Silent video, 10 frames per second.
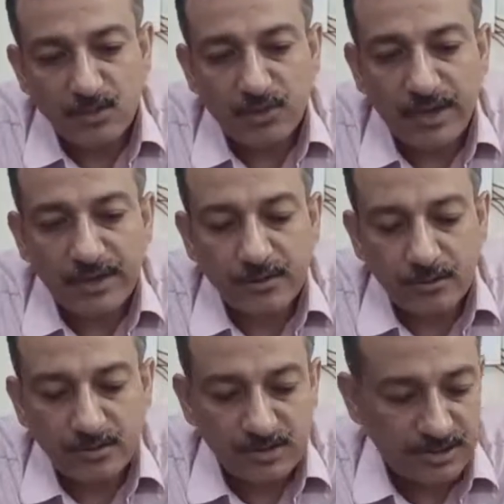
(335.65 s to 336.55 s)
you
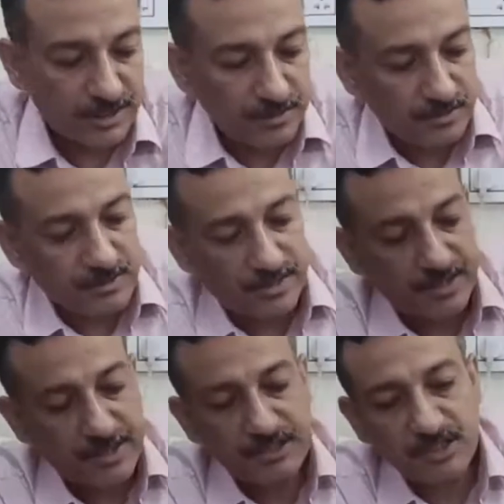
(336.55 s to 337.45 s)
can check the
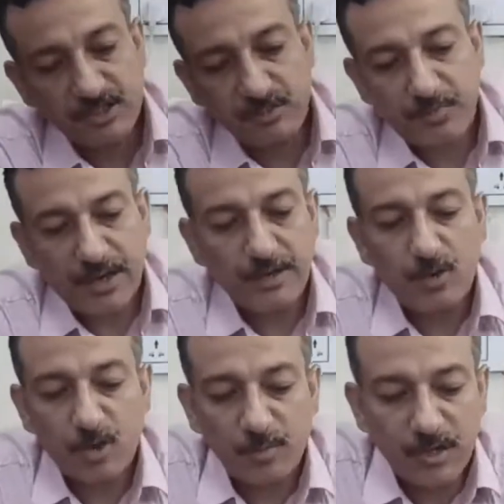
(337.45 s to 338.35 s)
connections by
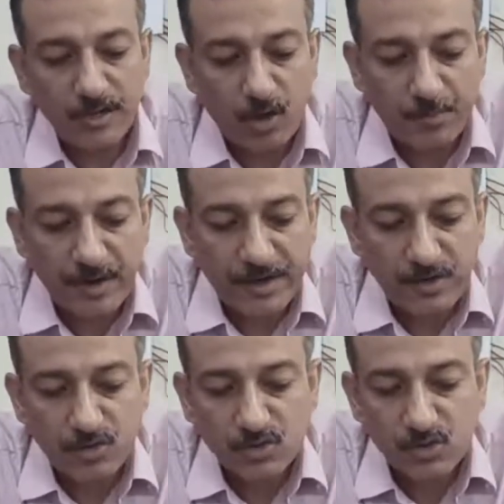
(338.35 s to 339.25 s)
normally
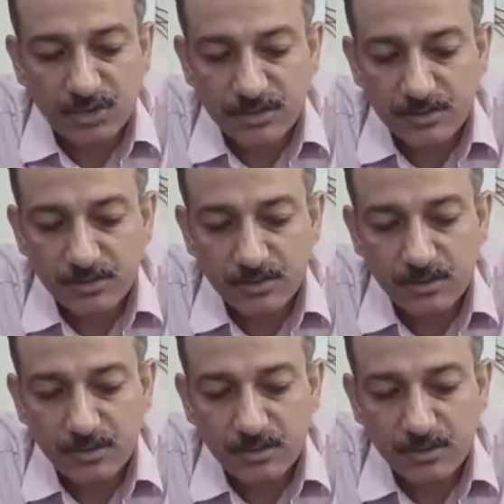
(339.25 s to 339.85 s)
operating your switches.